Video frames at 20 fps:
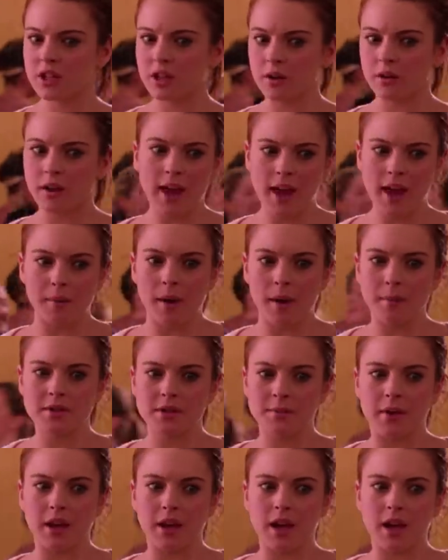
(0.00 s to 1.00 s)
know, came up to
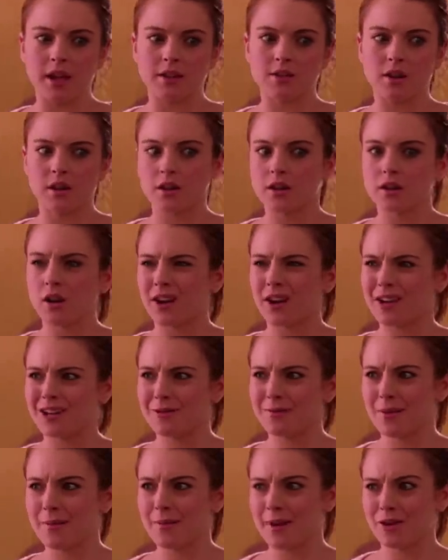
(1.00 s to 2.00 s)
me and started talking to
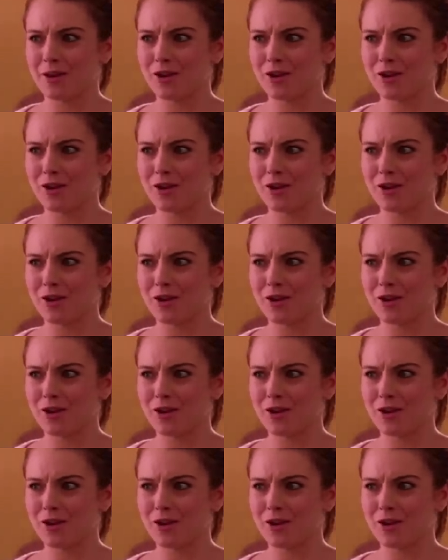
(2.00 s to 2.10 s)
me about